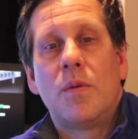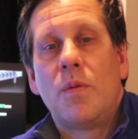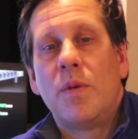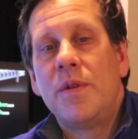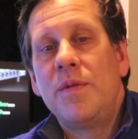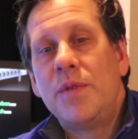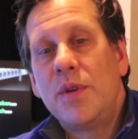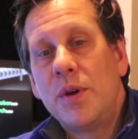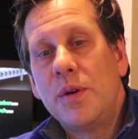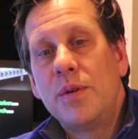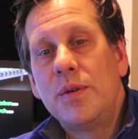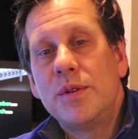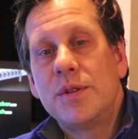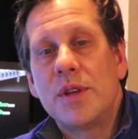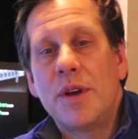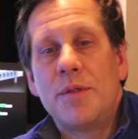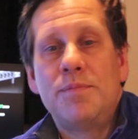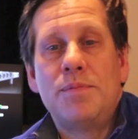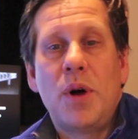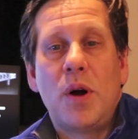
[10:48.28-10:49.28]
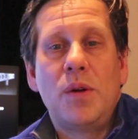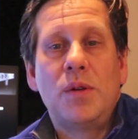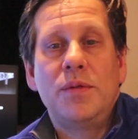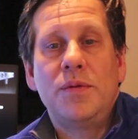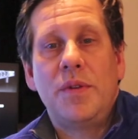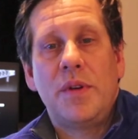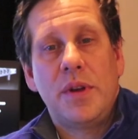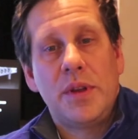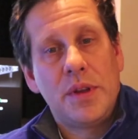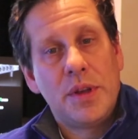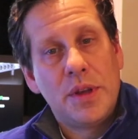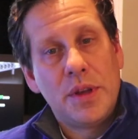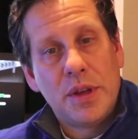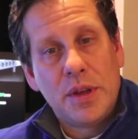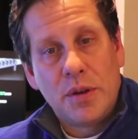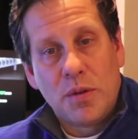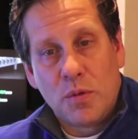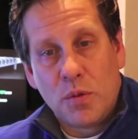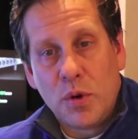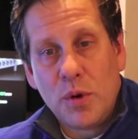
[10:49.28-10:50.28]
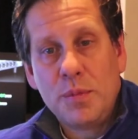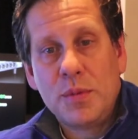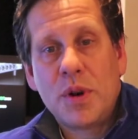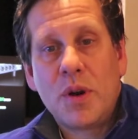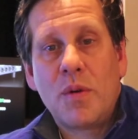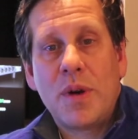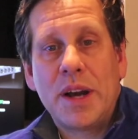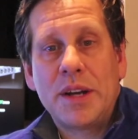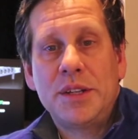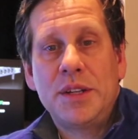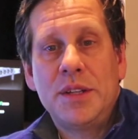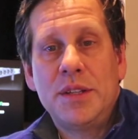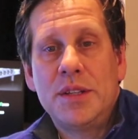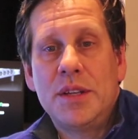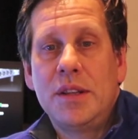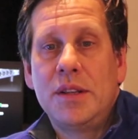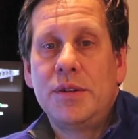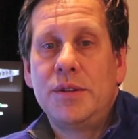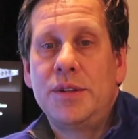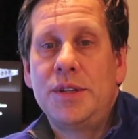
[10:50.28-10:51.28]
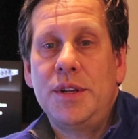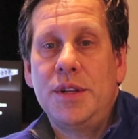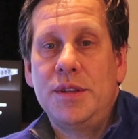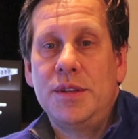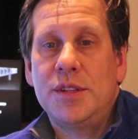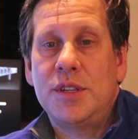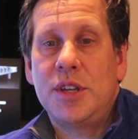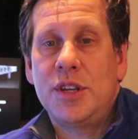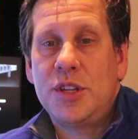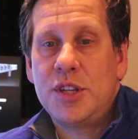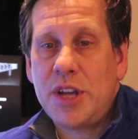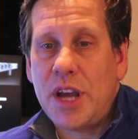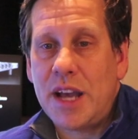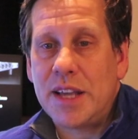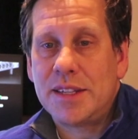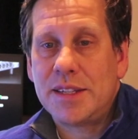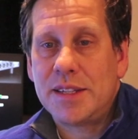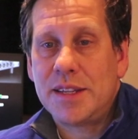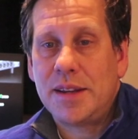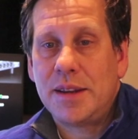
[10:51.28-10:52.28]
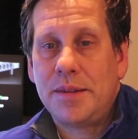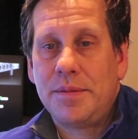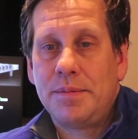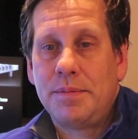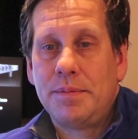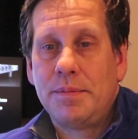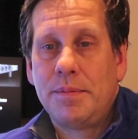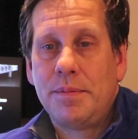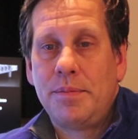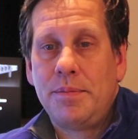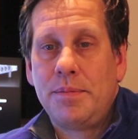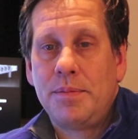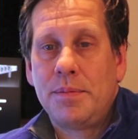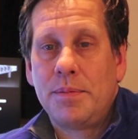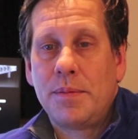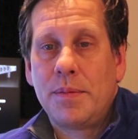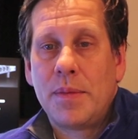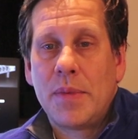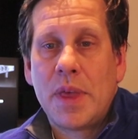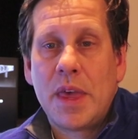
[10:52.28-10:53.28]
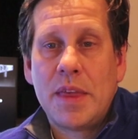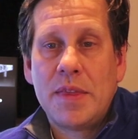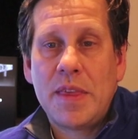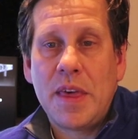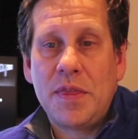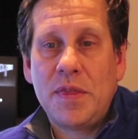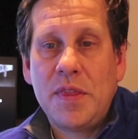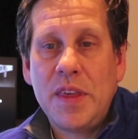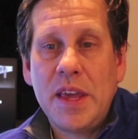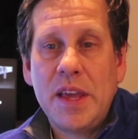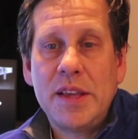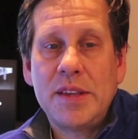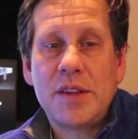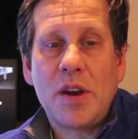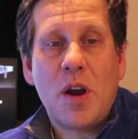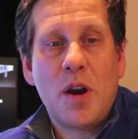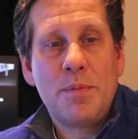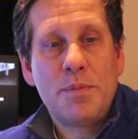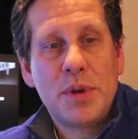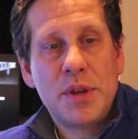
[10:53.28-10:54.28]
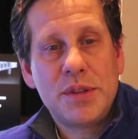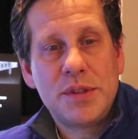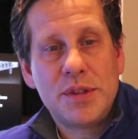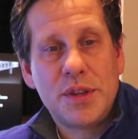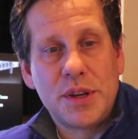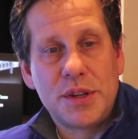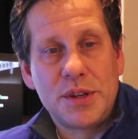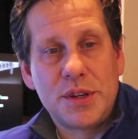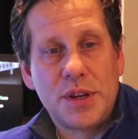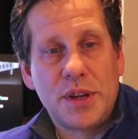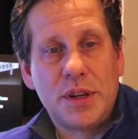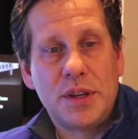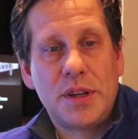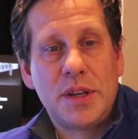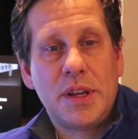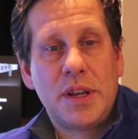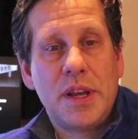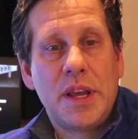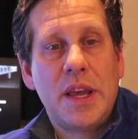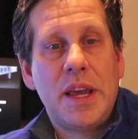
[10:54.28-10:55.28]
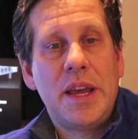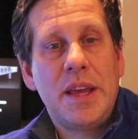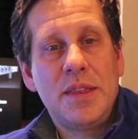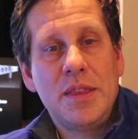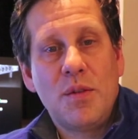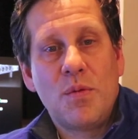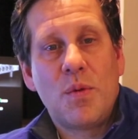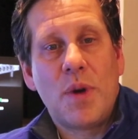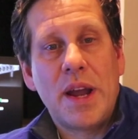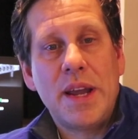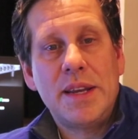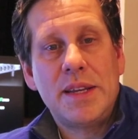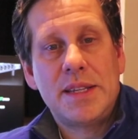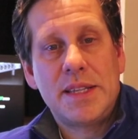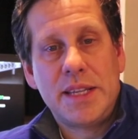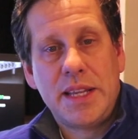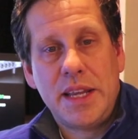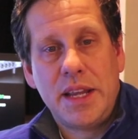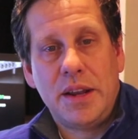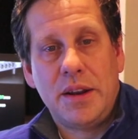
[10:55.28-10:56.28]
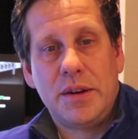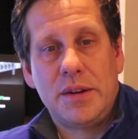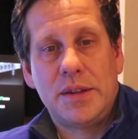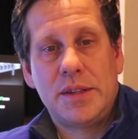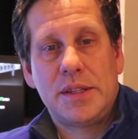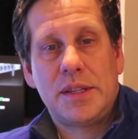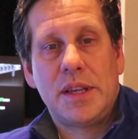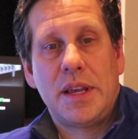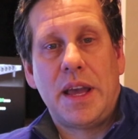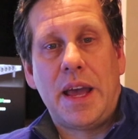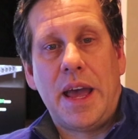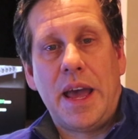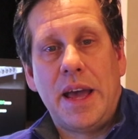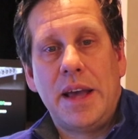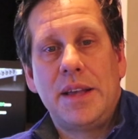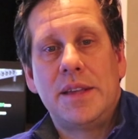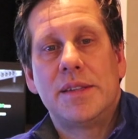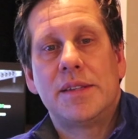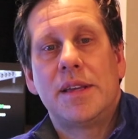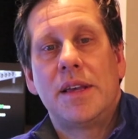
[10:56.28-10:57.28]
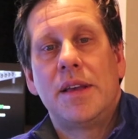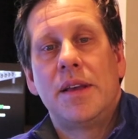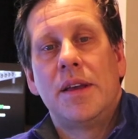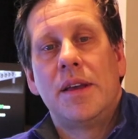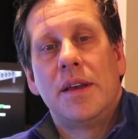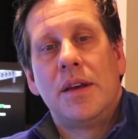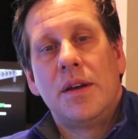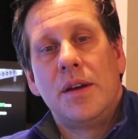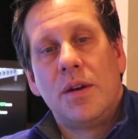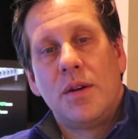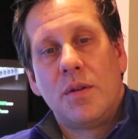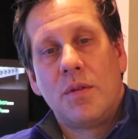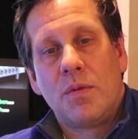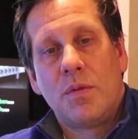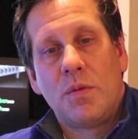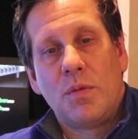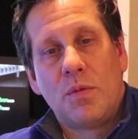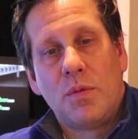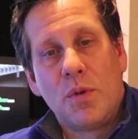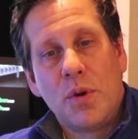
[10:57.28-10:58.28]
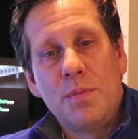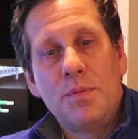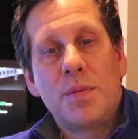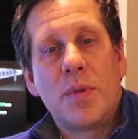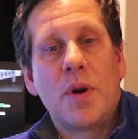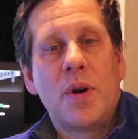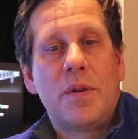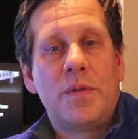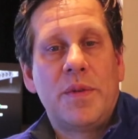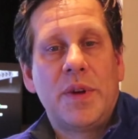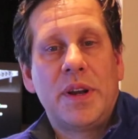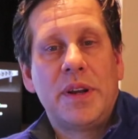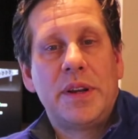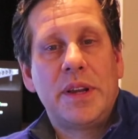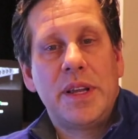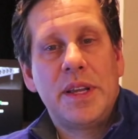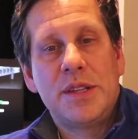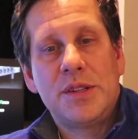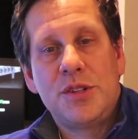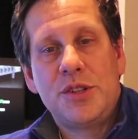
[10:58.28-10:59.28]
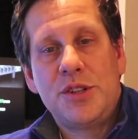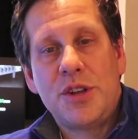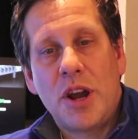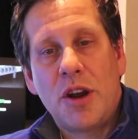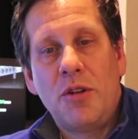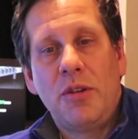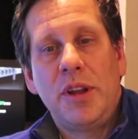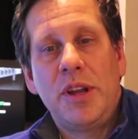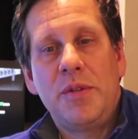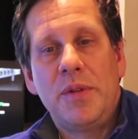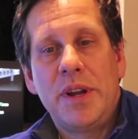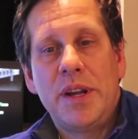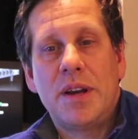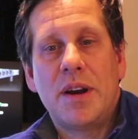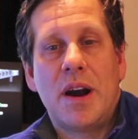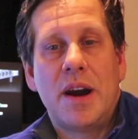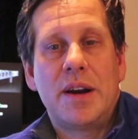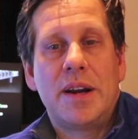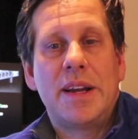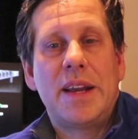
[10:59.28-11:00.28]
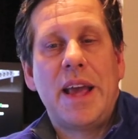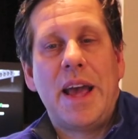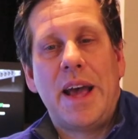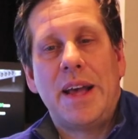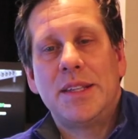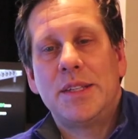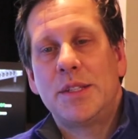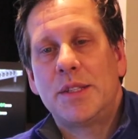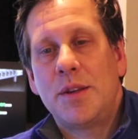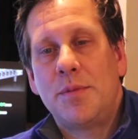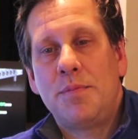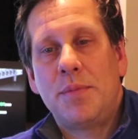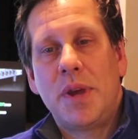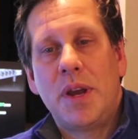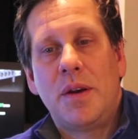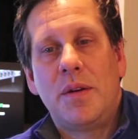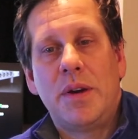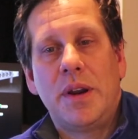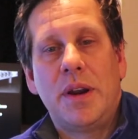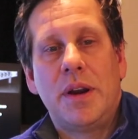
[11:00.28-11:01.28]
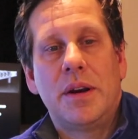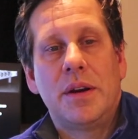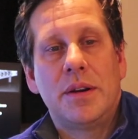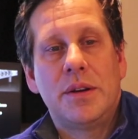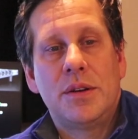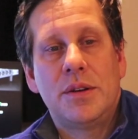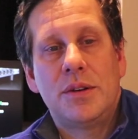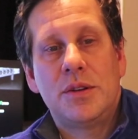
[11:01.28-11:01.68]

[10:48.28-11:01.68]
Reviews of both room correction solutions suggest that these are positioned in the right tiers as Room Perfect is generally regarded as superior